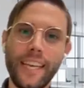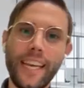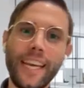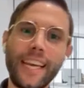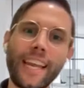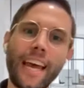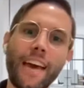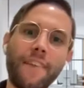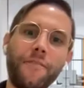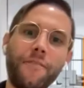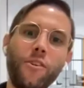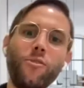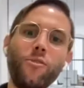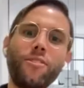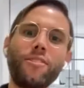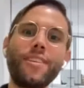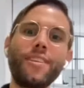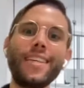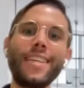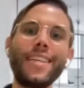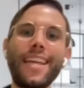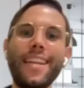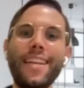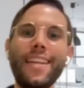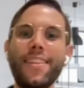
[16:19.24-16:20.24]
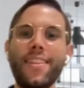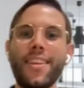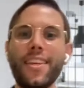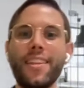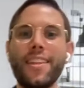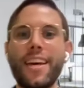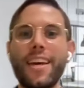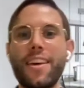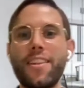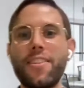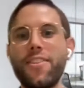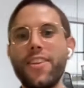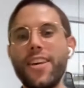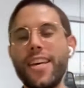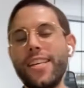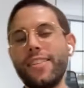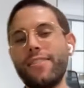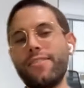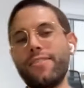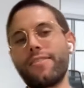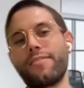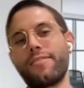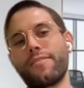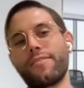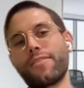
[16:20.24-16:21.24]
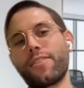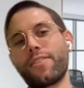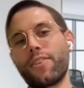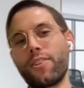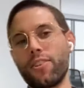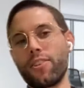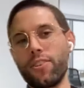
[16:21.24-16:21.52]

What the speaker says: Ian, have you seen anything like this